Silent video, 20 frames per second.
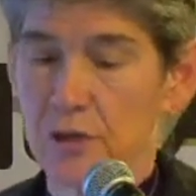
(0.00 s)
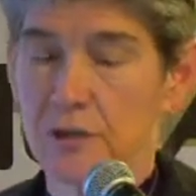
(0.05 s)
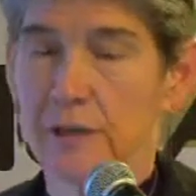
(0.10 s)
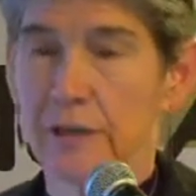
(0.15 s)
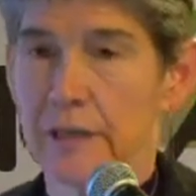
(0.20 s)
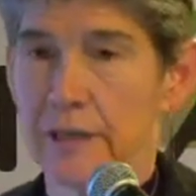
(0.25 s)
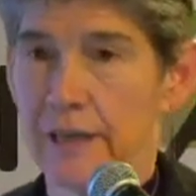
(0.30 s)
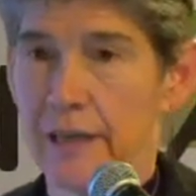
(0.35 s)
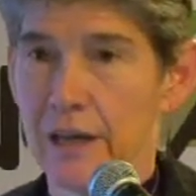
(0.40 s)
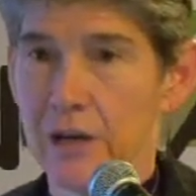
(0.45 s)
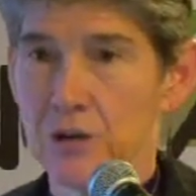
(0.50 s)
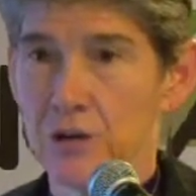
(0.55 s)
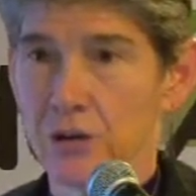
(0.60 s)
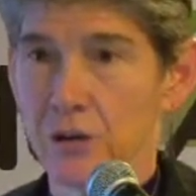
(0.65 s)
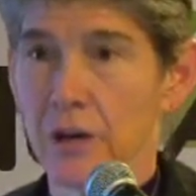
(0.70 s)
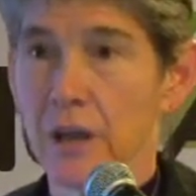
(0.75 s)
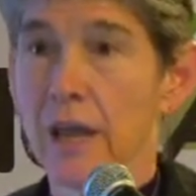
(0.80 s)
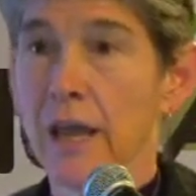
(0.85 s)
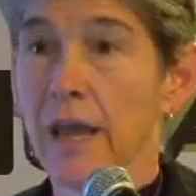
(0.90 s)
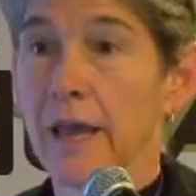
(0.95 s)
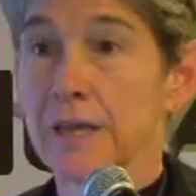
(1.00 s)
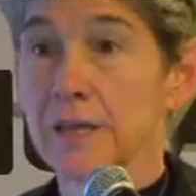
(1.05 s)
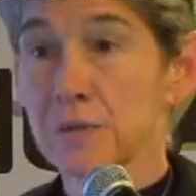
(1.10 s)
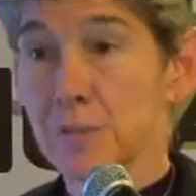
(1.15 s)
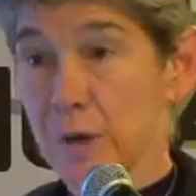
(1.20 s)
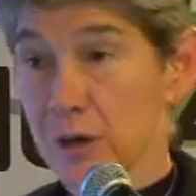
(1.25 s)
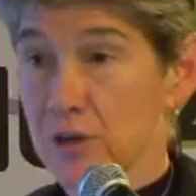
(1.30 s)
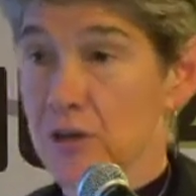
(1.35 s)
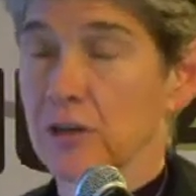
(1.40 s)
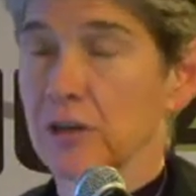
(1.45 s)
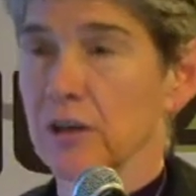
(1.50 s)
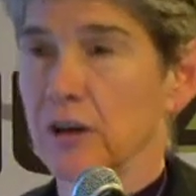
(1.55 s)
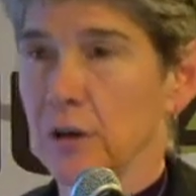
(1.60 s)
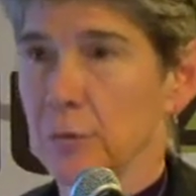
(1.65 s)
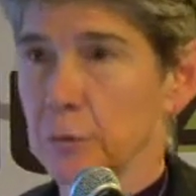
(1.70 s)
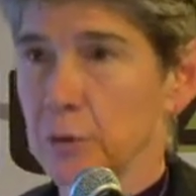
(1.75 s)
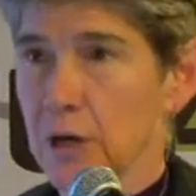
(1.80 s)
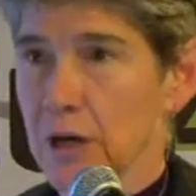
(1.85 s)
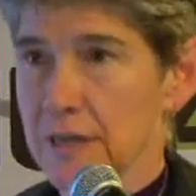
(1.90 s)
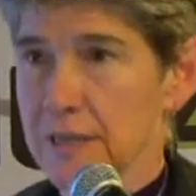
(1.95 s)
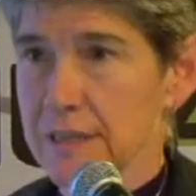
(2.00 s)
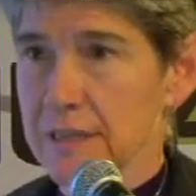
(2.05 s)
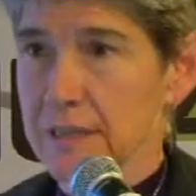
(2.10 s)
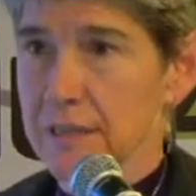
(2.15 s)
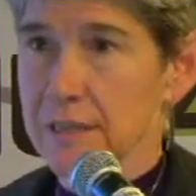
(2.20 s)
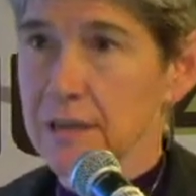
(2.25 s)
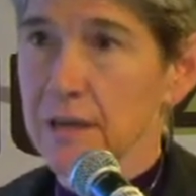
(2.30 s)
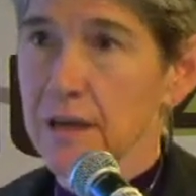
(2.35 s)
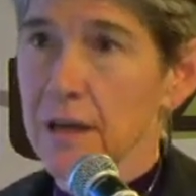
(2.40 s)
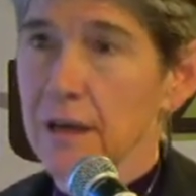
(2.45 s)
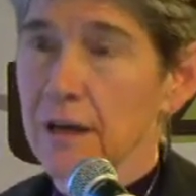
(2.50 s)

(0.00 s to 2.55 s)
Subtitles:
to litigation, especially on process.